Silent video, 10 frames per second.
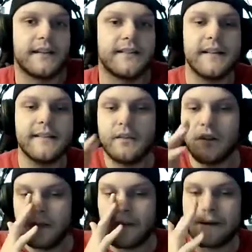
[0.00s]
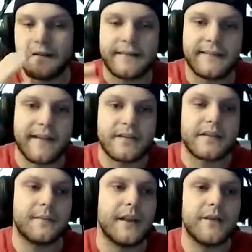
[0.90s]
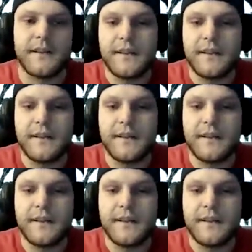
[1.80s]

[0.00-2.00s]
because he doesn't really know how to center himself.